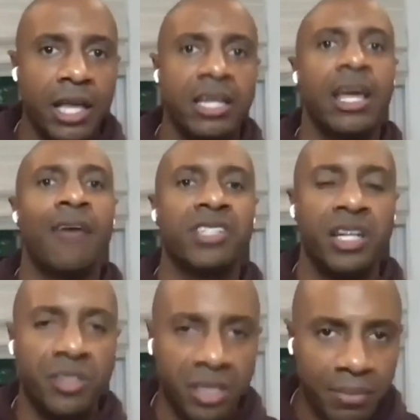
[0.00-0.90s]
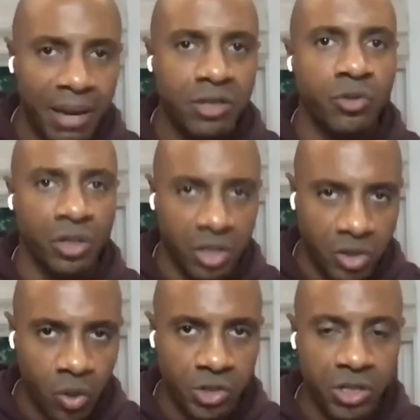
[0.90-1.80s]
And then he obviously he took the mantle, took the
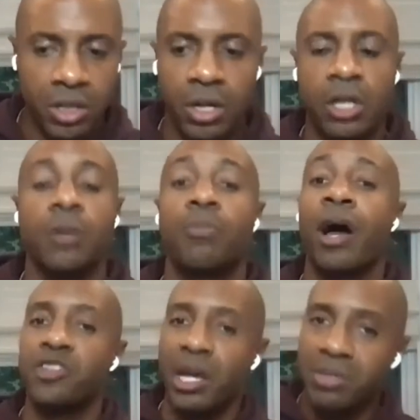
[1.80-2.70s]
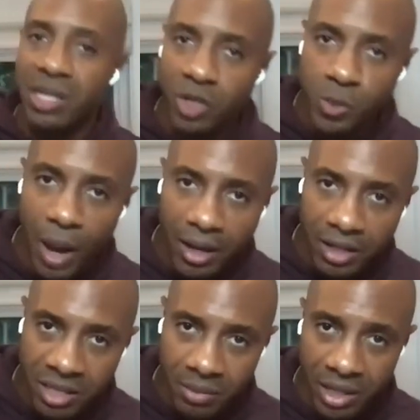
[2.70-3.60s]
torch. LeBron James then
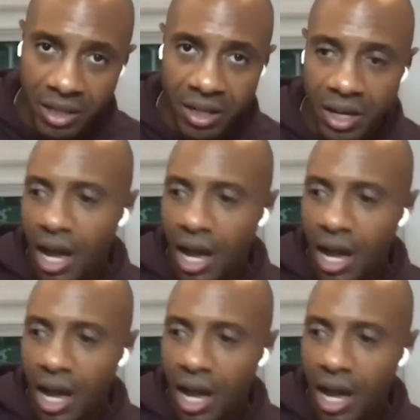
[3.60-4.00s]
responded to me.